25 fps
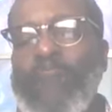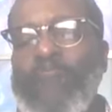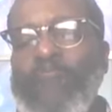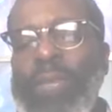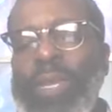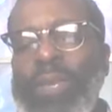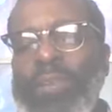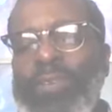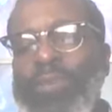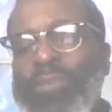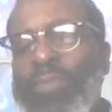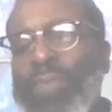
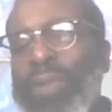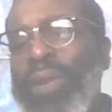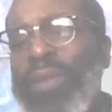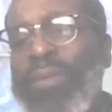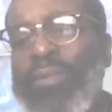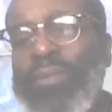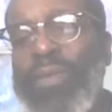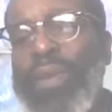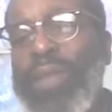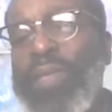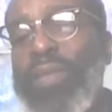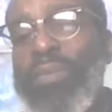His Spirit
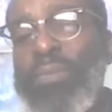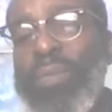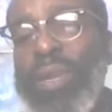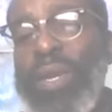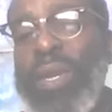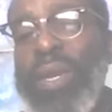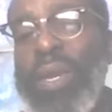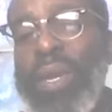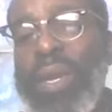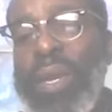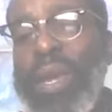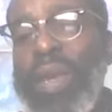fell on
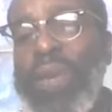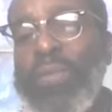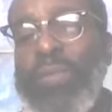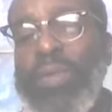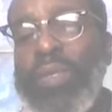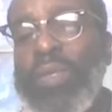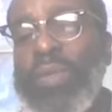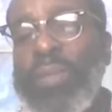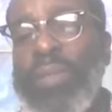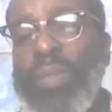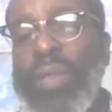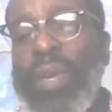me and gave me
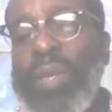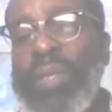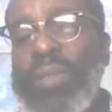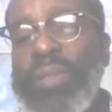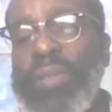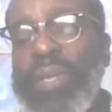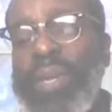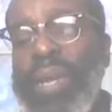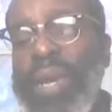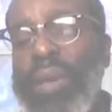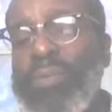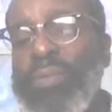some things
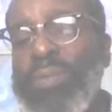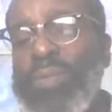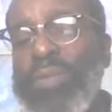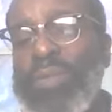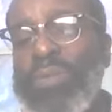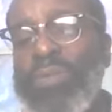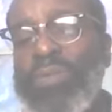that I was